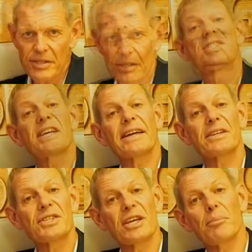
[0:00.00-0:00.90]
the second
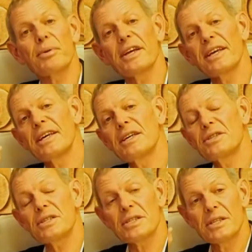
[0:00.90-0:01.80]
tip
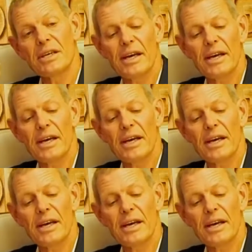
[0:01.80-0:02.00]
is